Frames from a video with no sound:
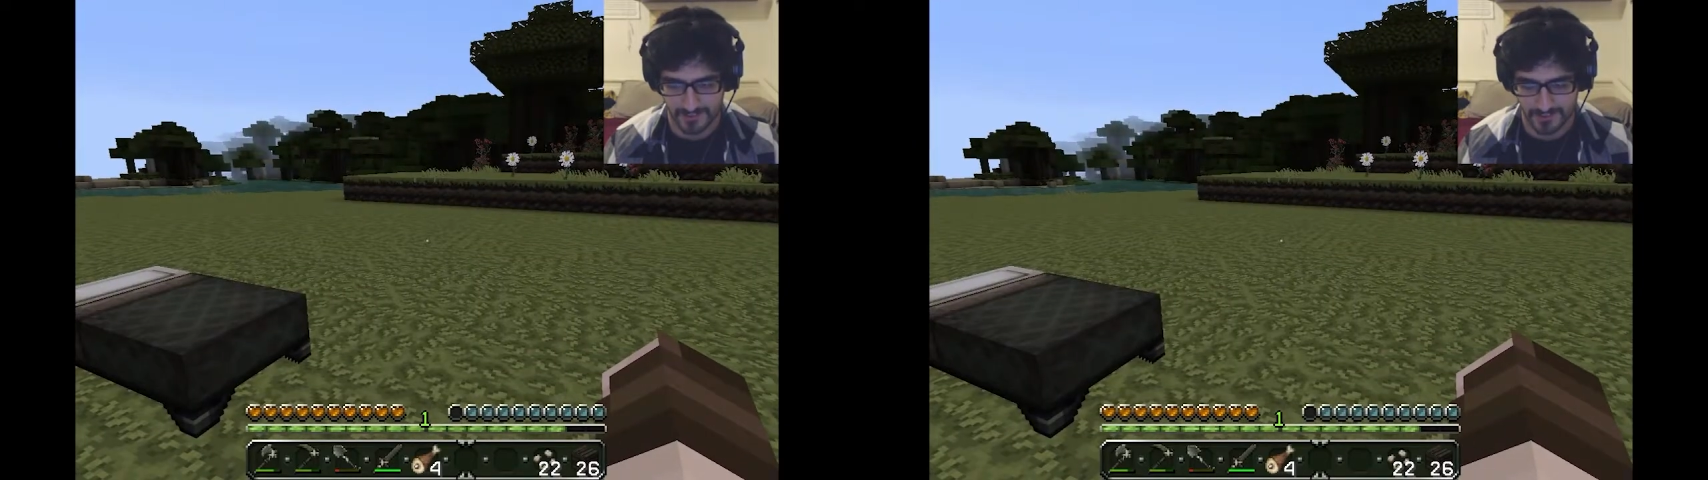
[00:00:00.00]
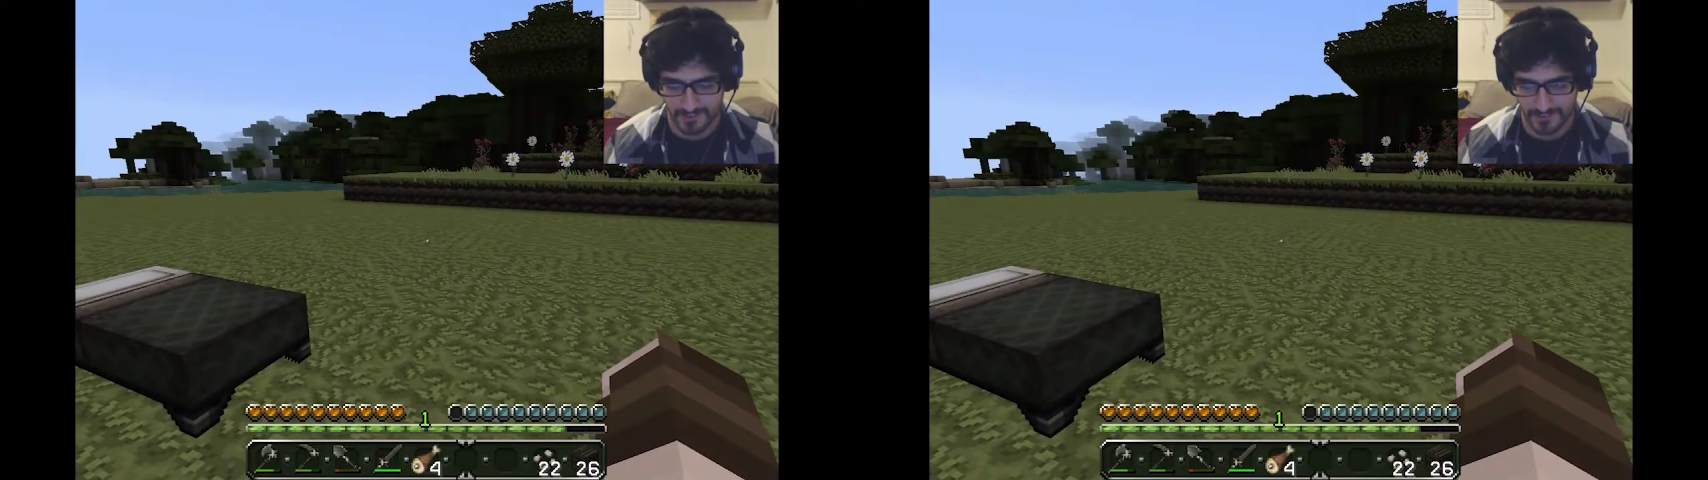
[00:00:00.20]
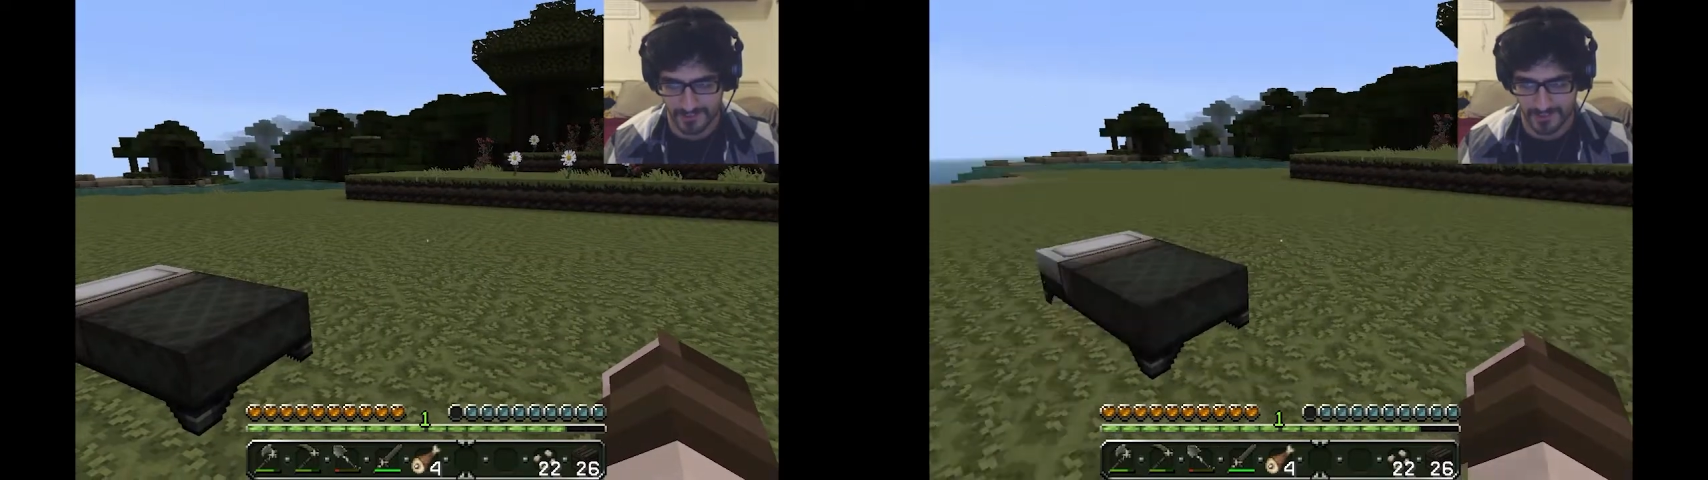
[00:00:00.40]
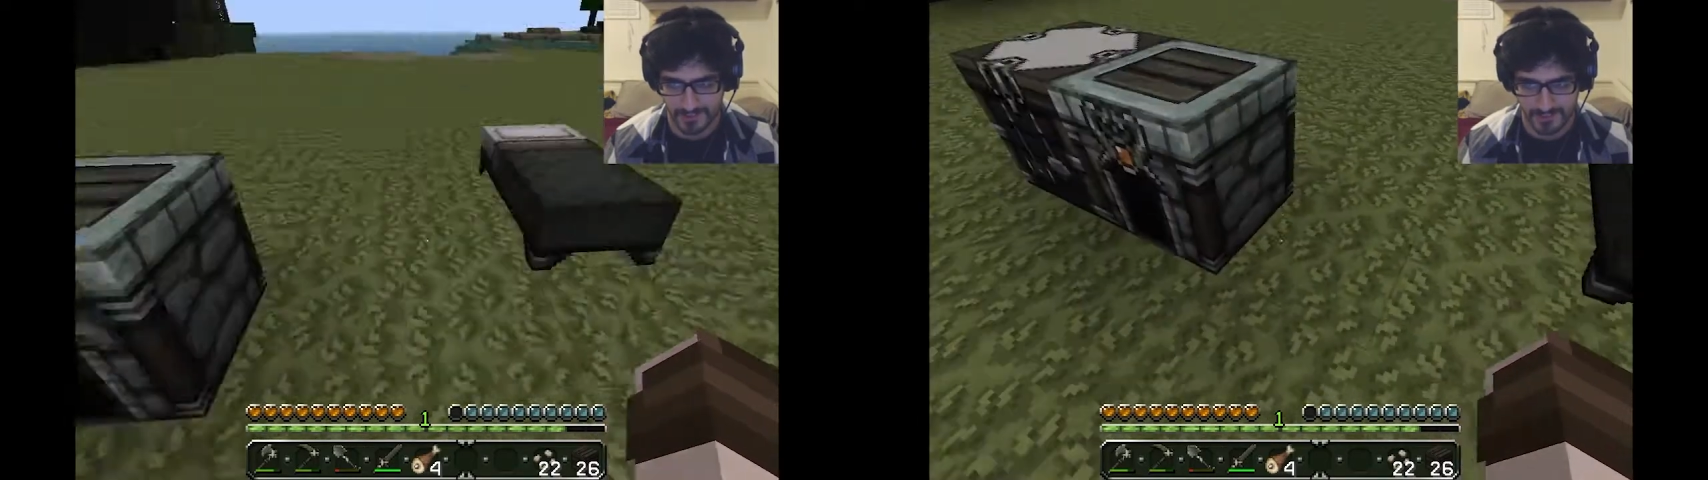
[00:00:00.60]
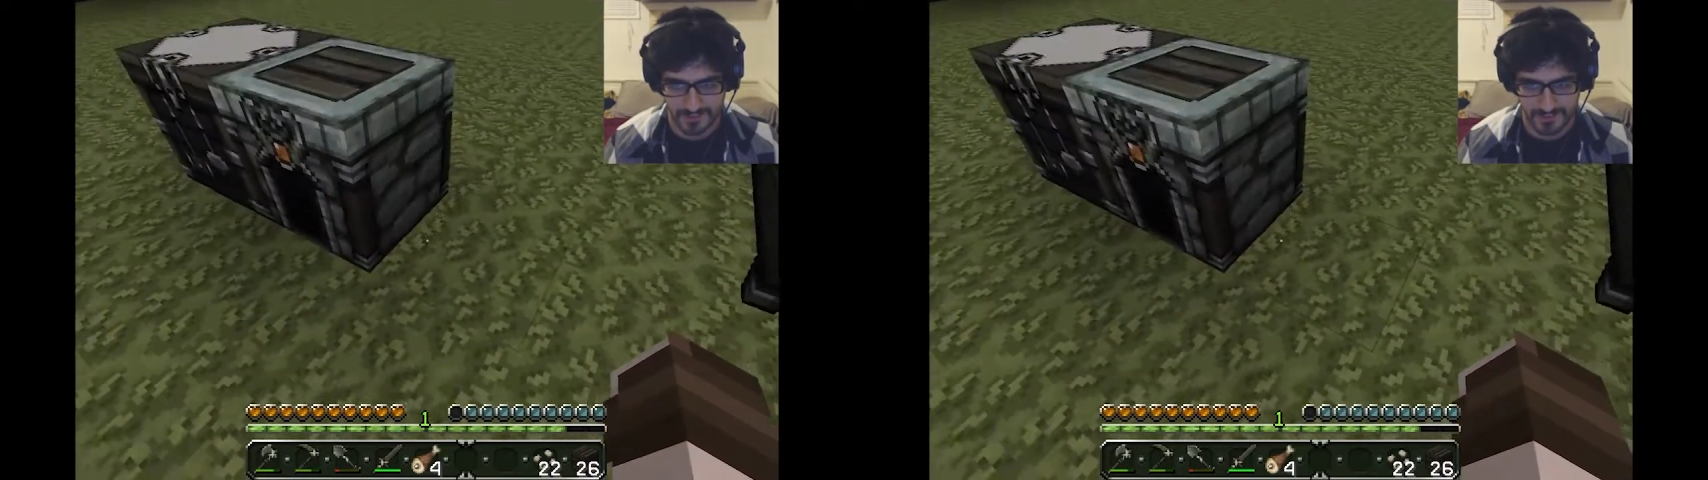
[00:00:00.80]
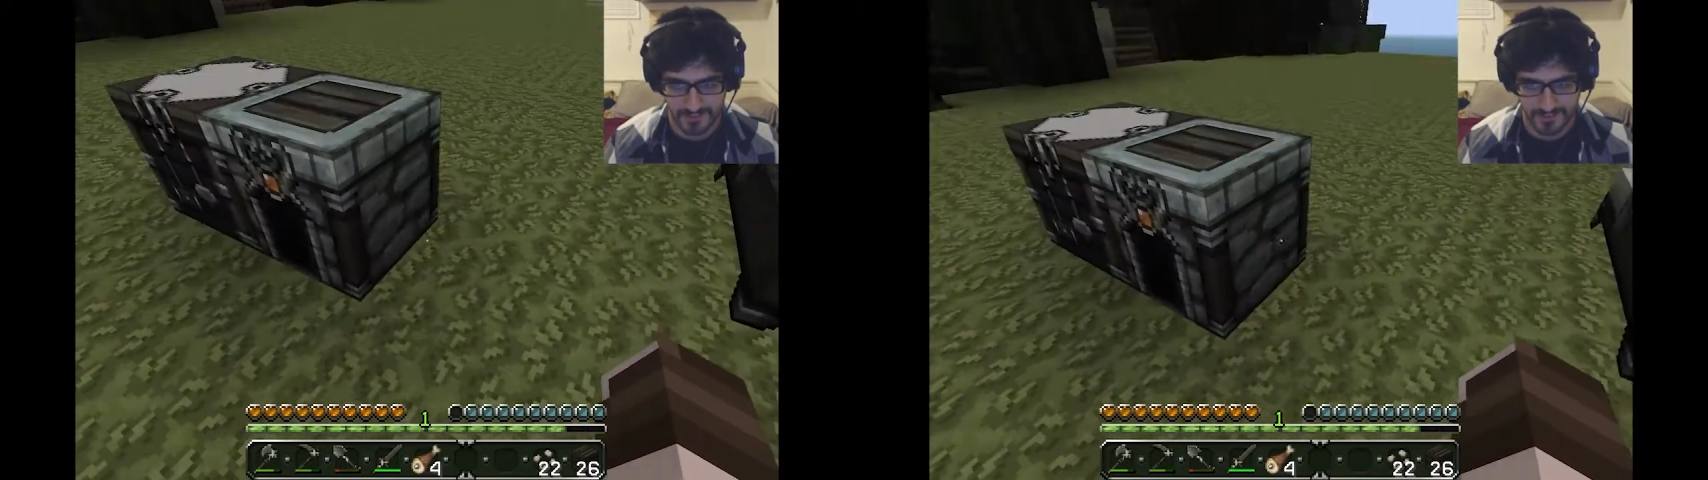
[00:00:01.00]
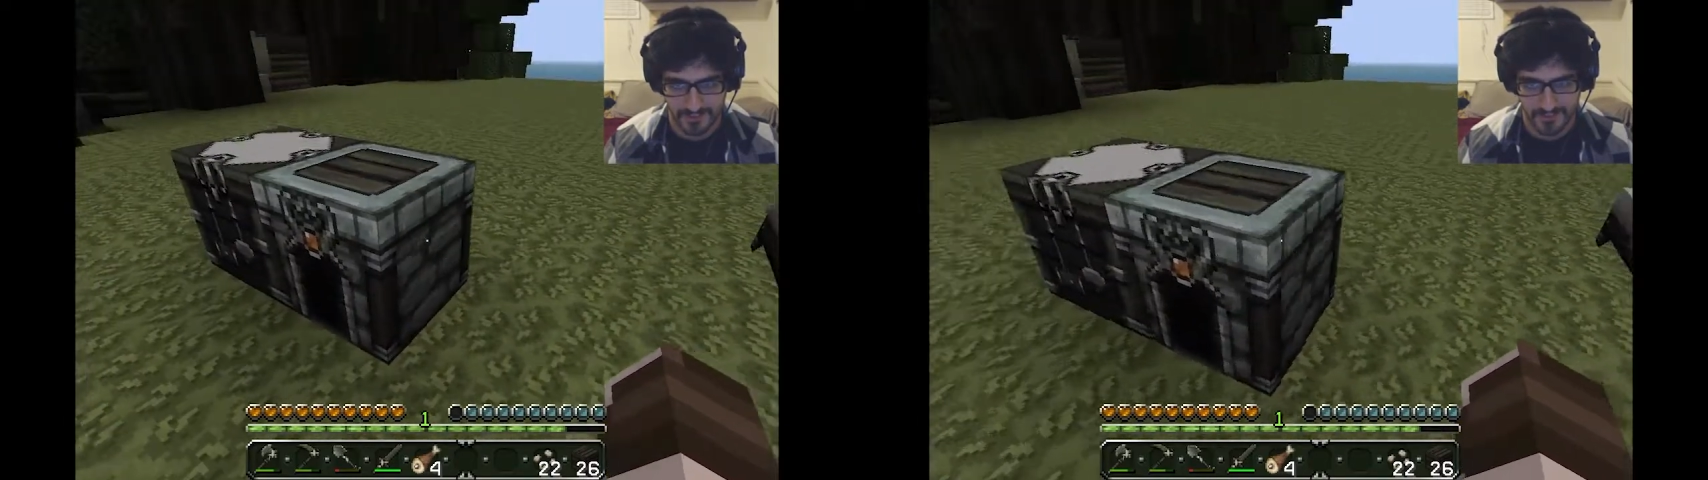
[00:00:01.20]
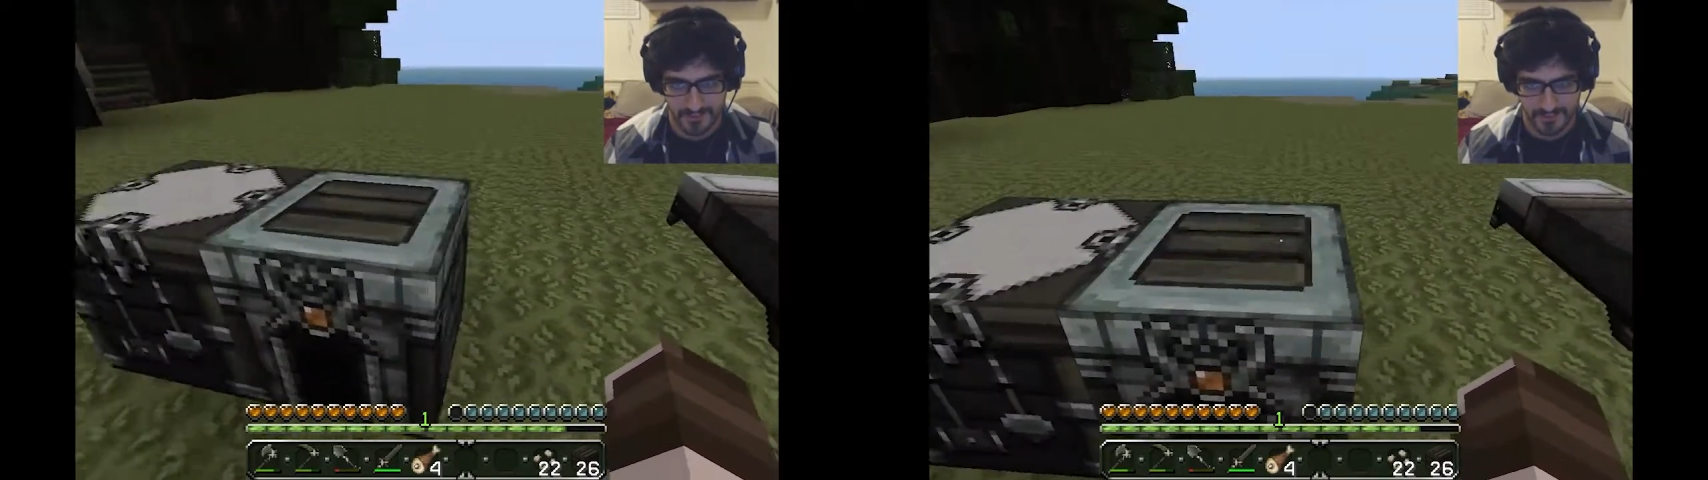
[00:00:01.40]
really
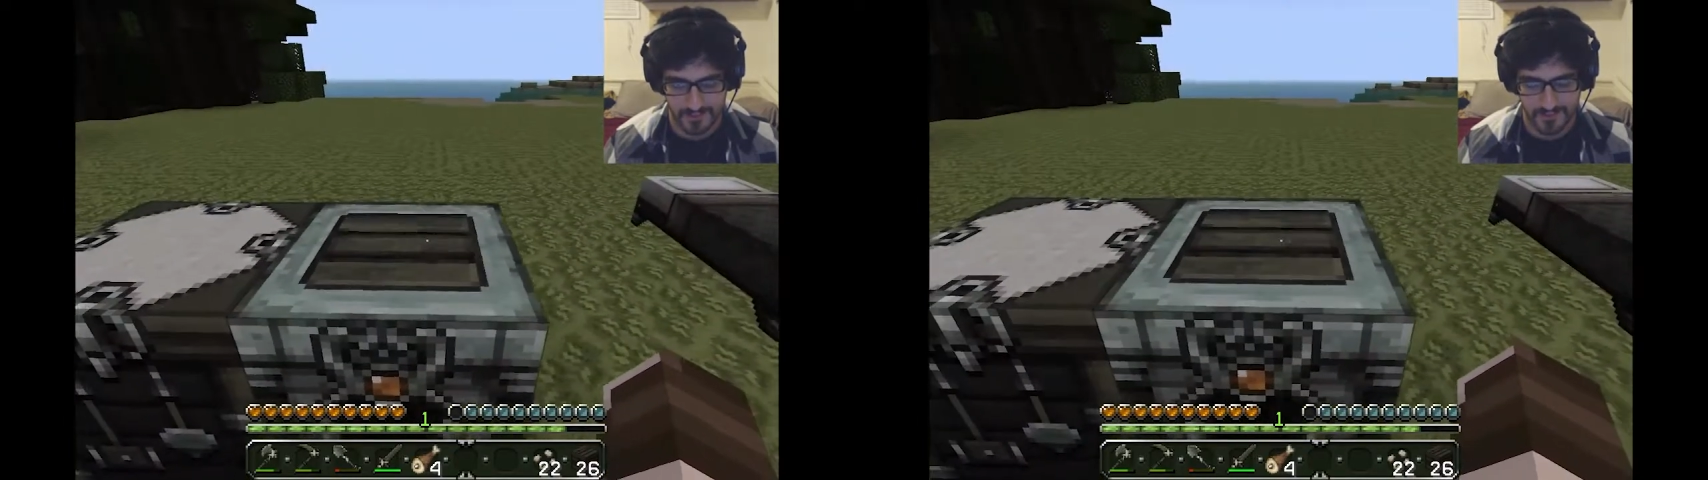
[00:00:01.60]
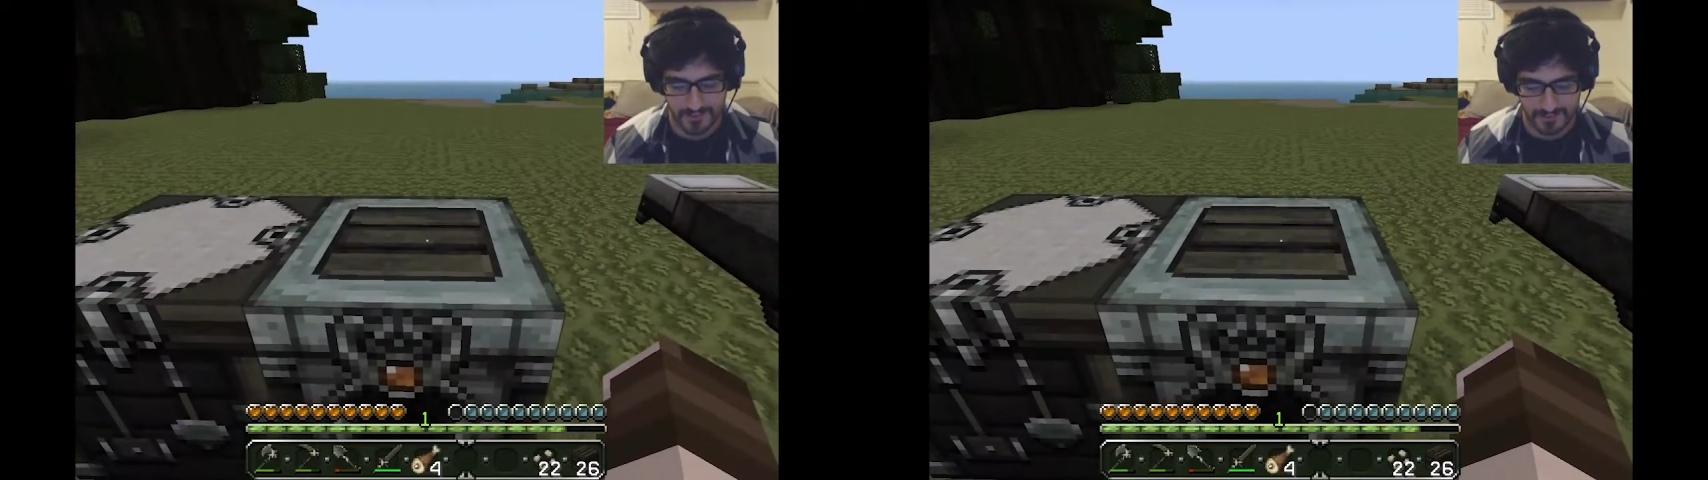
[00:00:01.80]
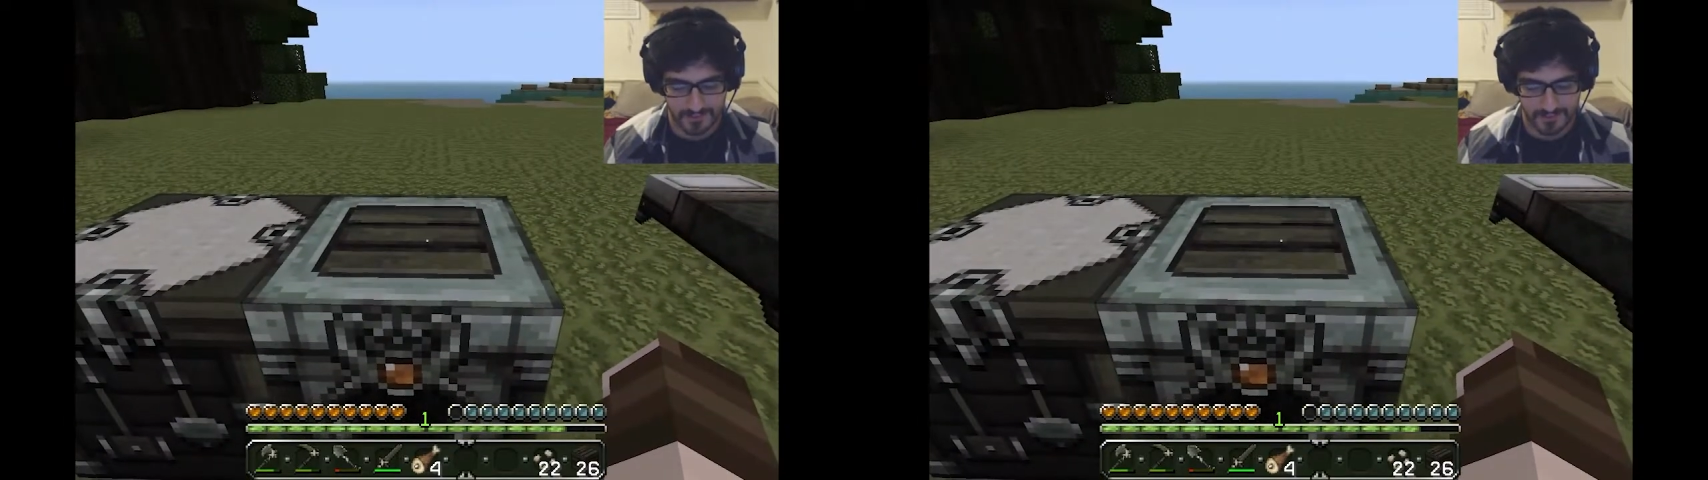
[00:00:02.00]
suck